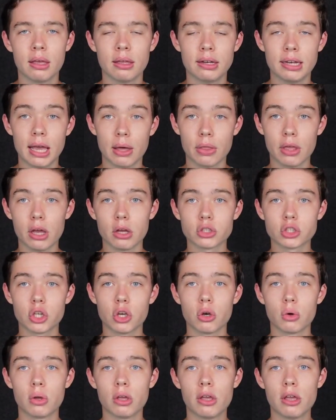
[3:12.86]
Now, they
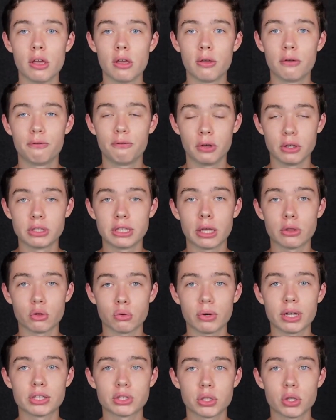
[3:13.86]
also filled out the
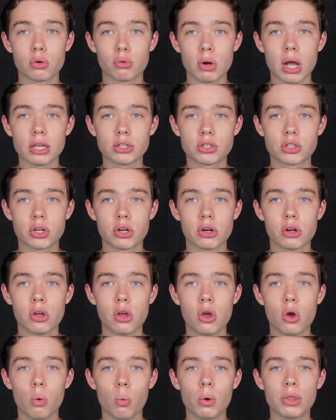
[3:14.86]
rest of the roster
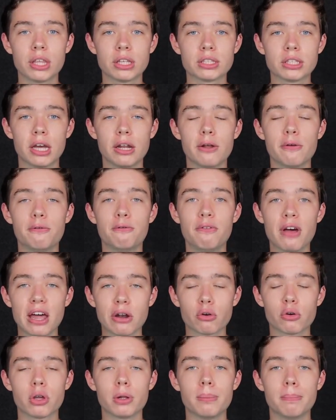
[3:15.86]
with a ton of
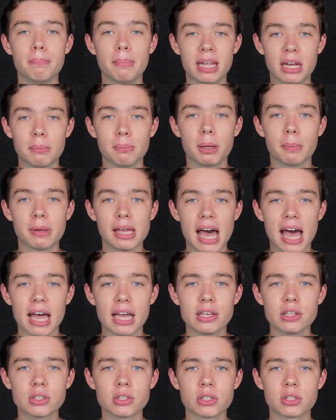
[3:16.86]
veteran minimum
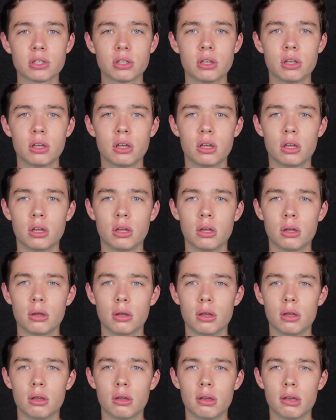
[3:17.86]
guys.
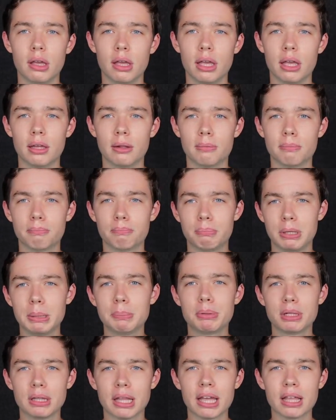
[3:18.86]
And
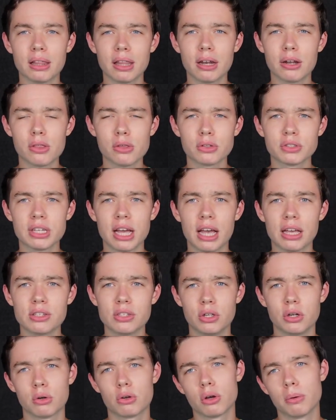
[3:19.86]
people like a lot of those guys,
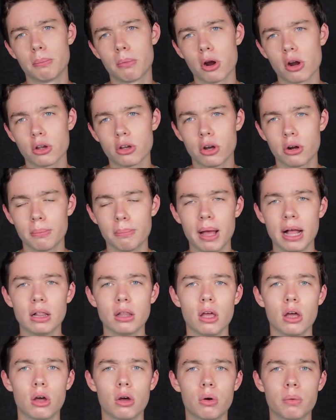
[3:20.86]
you know,
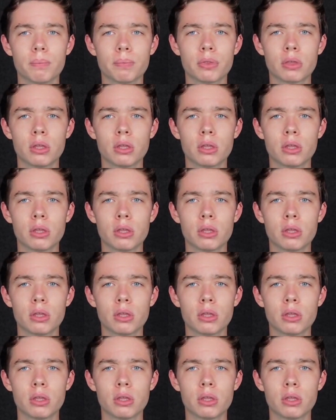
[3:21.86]
Carmelo.